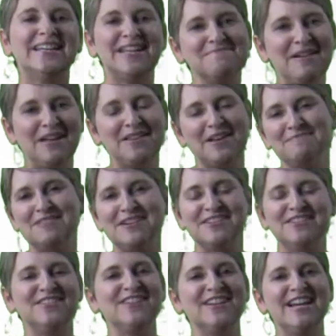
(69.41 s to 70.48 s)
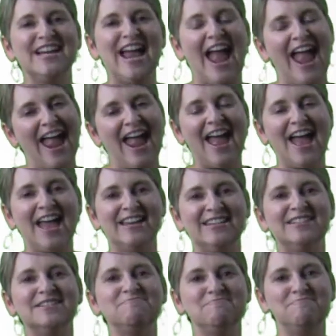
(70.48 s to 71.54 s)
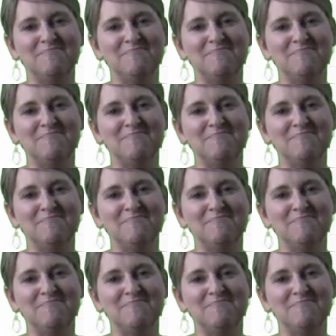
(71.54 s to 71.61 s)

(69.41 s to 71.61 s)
get my library degree, and